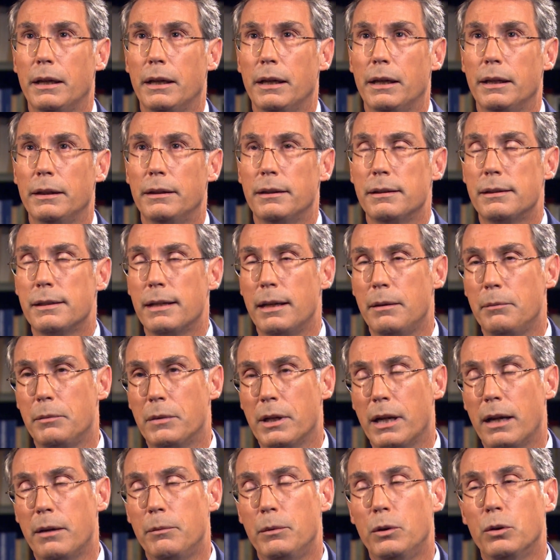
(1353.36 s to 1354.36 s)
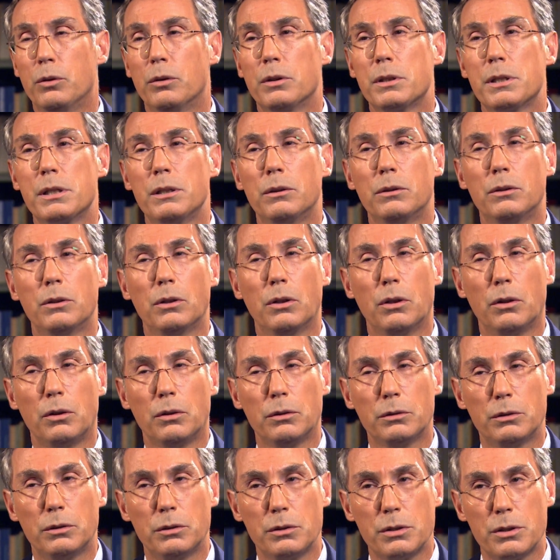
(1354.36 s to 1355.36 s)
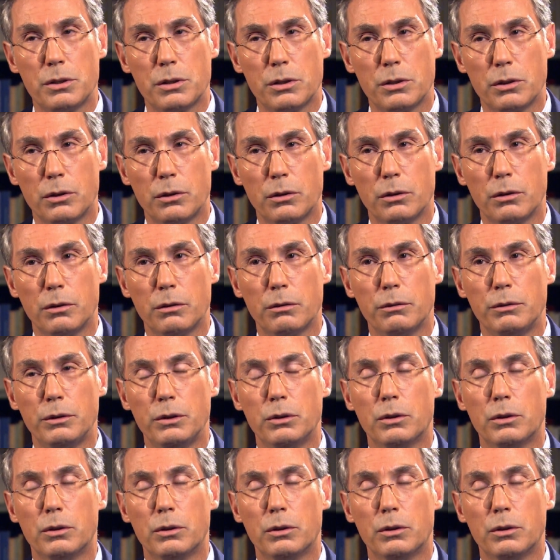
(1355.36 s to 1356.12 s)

At the same time, you are still called to serve.